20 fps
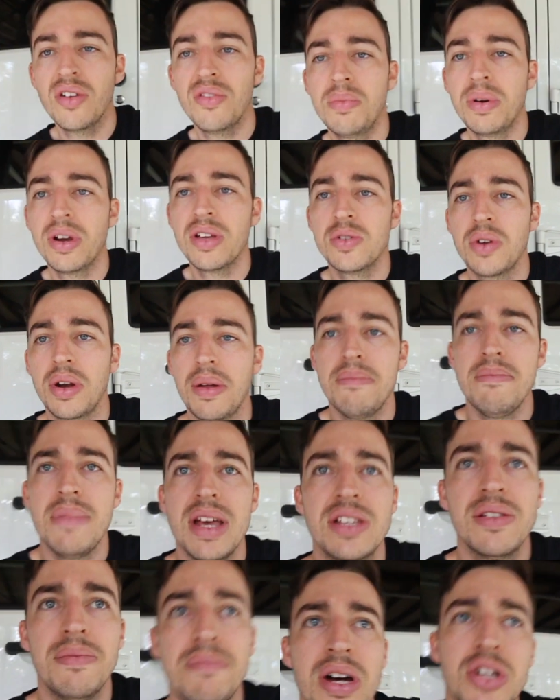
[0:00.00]
everybody's on a
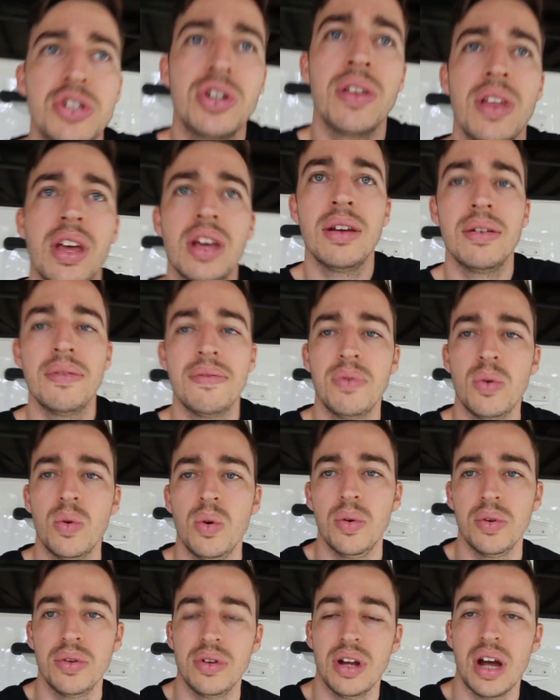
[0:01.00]
massive budget and they can
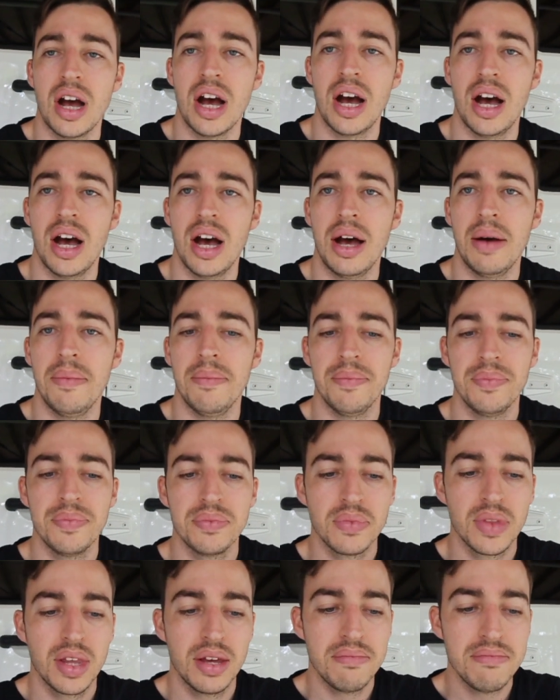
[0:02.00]
afford
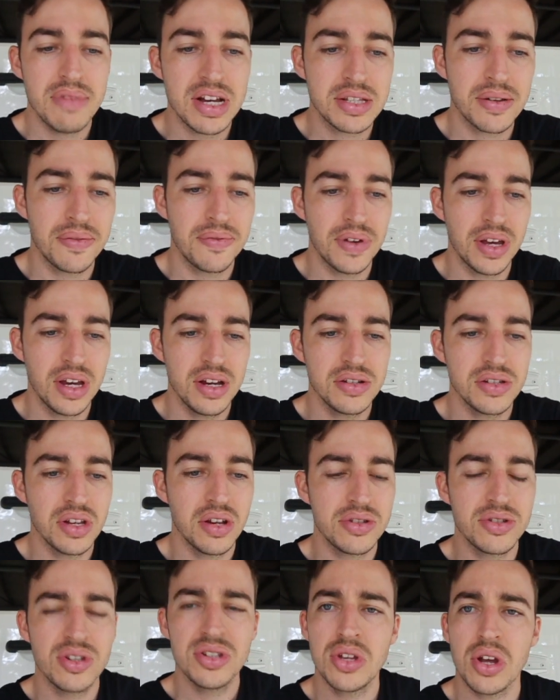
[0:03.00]
massive things,
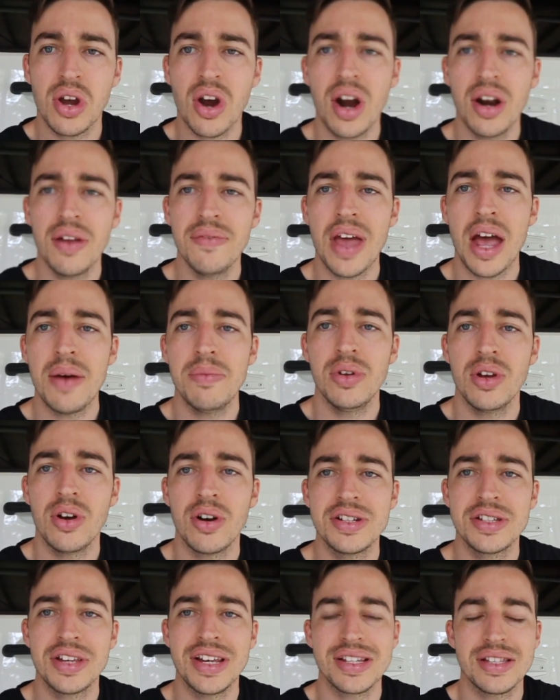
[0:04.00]
so to kind of help you
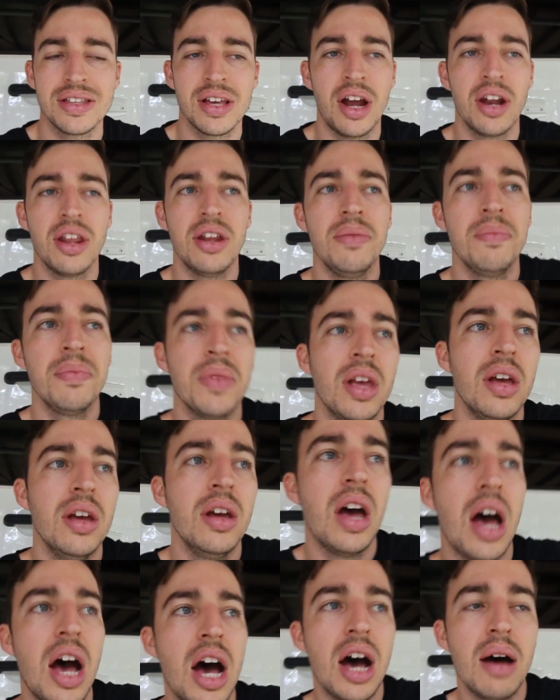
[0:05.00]
guys get started,
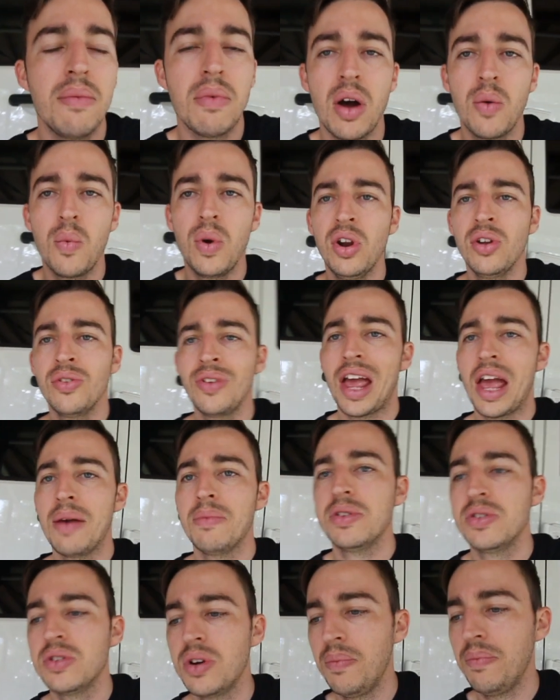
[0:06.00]
I went onto
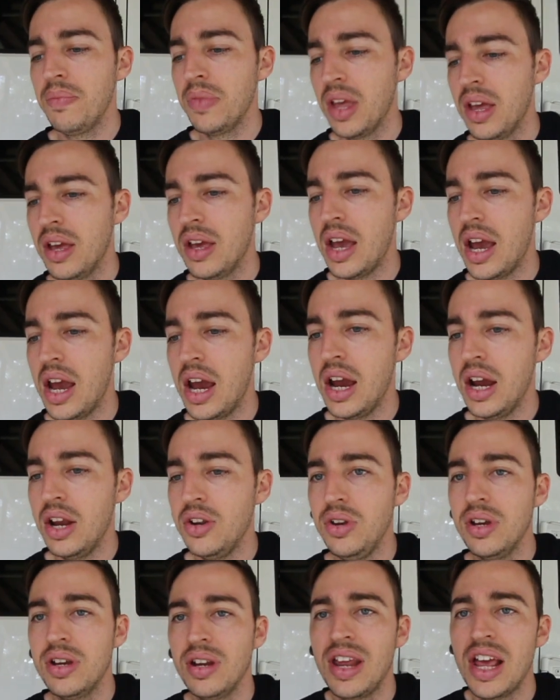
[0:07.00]
Amazon,
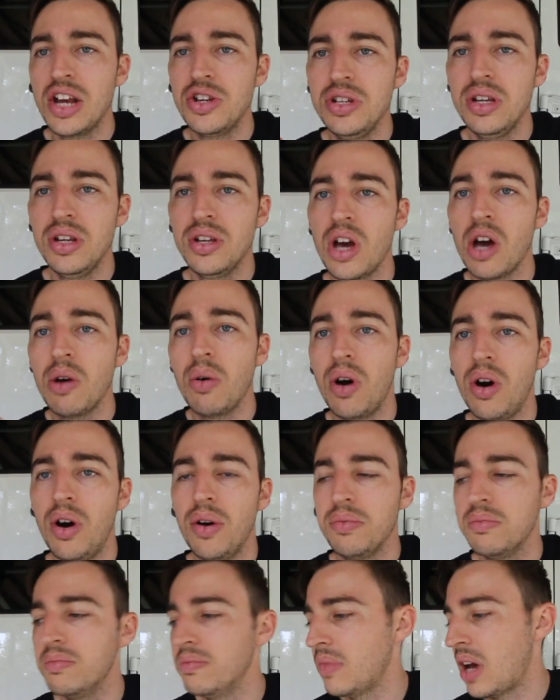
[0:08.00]
and you can actually go
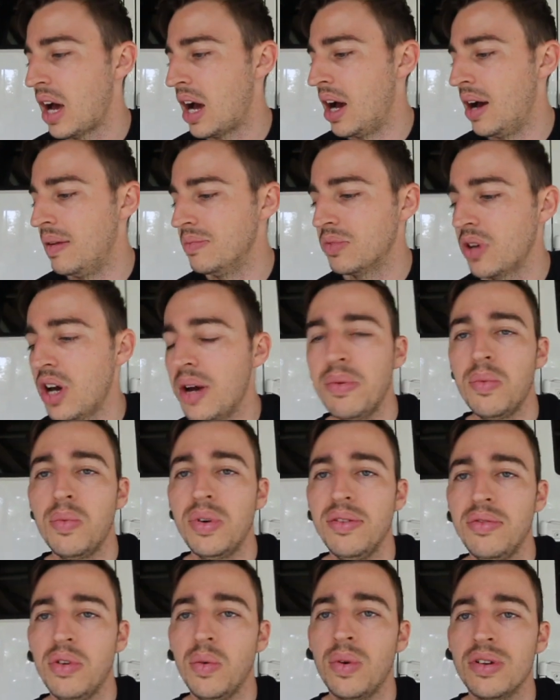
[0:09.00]
on, type in
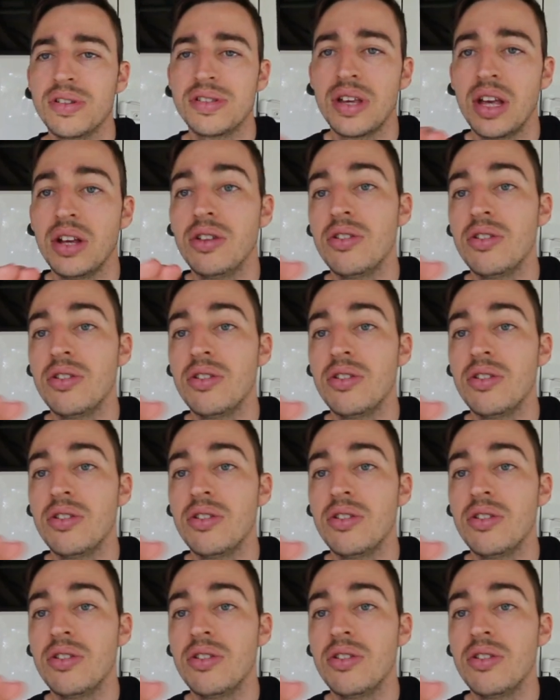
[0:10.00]
whatever you want, say